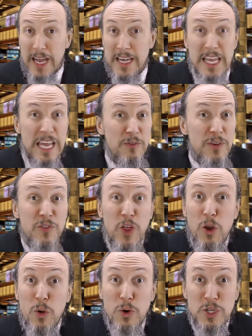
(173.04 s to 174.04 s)
And even the
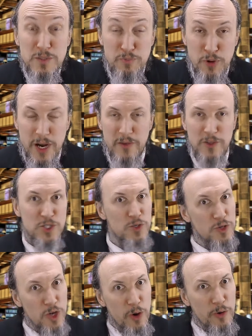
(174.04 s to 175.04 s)
Lord's Prayer, the
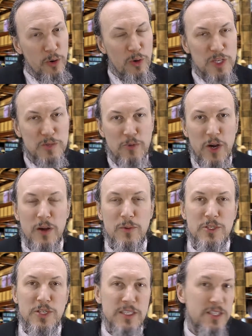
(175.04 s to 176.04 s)
so called Lord's Prayer,
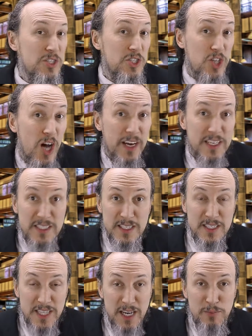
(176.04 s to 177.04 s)
where Jesus taught his
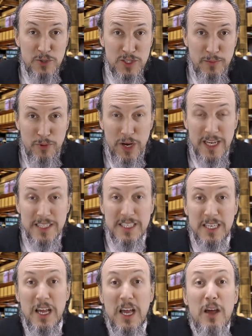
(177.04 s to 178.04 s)
disciples to pray, he
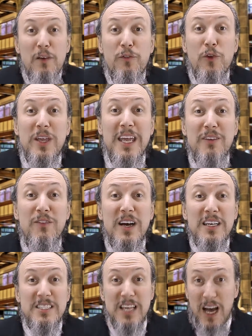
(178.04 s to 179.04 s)
said, Forgive
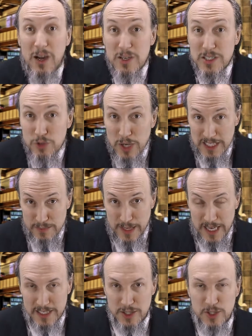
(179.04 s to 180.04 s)
us our
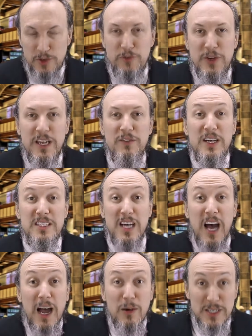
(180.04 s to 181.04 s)
trespasses or forgive us
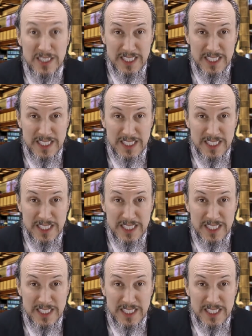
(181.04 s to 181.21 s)
our